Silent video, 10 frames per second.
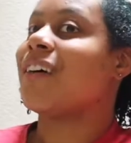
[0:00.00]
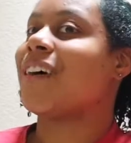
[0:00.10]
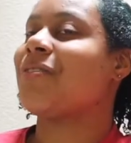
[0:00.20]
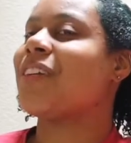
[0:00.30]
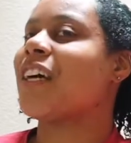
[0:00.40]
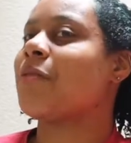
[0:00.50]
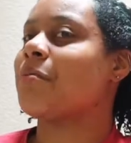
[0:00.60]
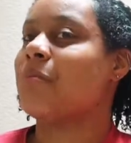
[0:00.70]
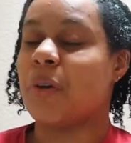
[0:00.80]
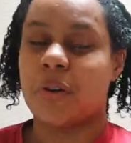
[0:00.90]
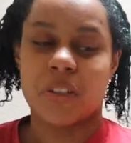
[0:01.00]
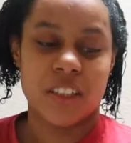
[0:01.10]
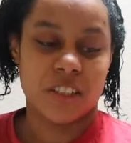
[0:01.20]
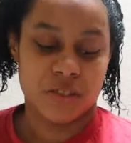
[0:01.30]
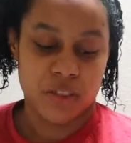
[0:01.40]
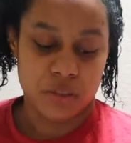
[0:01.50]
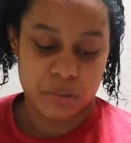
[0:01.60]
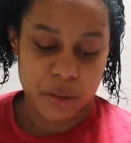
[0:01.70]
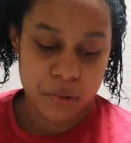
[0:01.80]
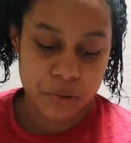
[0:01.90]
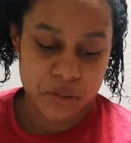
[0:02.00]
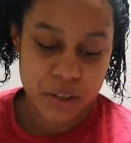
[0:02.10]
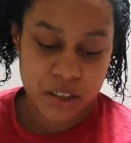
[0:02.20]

I feel like bowling is for old people, to be